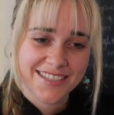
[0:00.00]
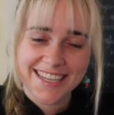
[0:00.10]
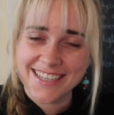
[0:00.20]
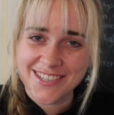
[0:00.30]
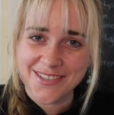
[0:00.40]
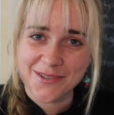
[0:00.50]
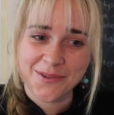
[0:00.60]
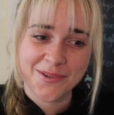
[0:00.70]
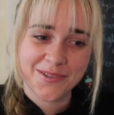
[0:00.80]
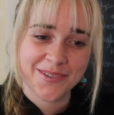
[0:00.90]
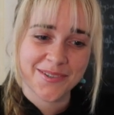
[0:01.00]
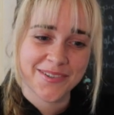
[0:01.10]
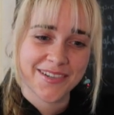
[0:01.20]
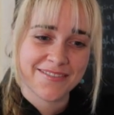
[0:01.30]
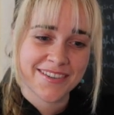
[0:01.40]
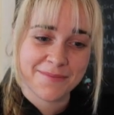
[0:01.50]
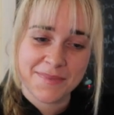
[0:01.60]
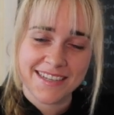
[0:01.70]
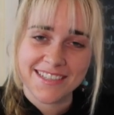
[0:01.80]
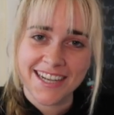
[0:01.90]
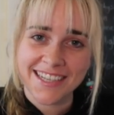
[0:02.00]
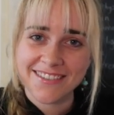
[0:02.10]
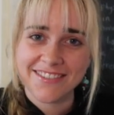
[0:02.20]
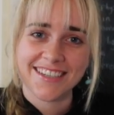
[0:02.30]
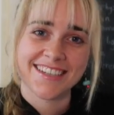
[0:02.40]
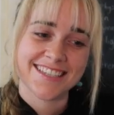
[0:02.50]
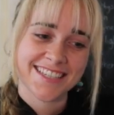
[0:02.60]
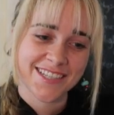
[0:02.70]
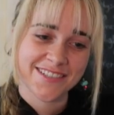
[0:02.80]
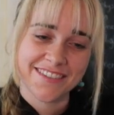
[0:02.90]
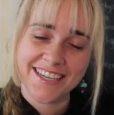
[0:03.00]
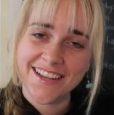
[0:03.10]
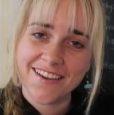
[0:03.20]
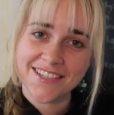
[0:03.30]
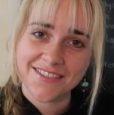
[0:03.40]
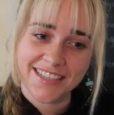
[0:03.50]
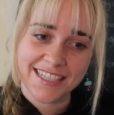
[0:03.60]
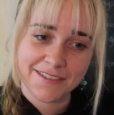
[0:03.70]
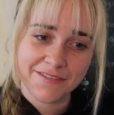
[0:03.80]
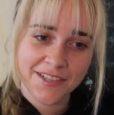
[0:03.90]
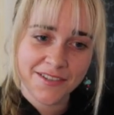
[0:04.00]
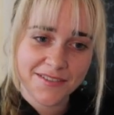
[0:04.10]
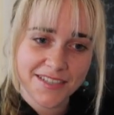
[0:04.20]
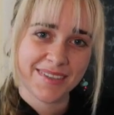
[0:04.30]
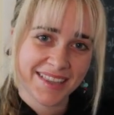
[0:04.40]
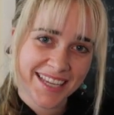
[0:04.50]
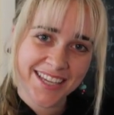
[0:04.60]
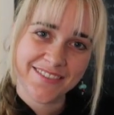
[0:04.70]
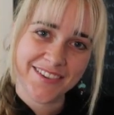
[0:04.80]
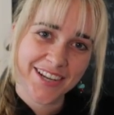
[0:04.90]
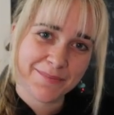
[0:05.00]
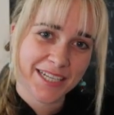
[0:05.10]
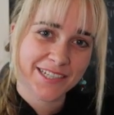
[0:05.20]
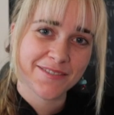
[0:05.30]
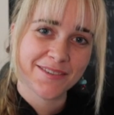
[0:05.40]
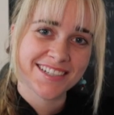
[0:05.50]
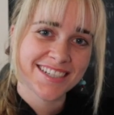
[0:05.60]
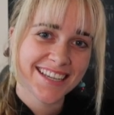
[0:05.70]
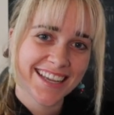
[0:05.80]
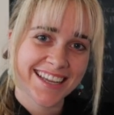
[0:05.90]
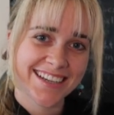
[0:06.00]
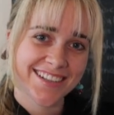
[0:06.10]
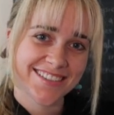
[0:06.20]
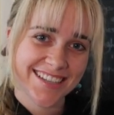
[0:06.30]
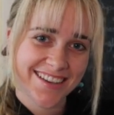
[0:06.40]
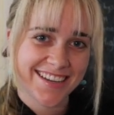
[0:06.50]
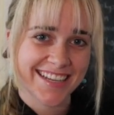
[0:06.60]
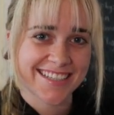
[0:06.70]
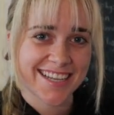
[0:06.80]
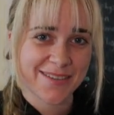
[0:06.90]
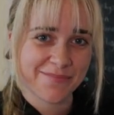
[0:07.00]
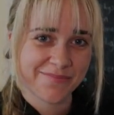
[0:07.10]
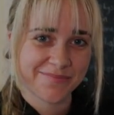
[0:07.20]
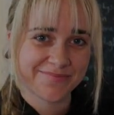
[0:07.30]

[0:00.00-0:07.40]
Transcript: teach you all or even a big chunk of it in a single video is really difficult. But thank you very much for watching, and I'll see you next time.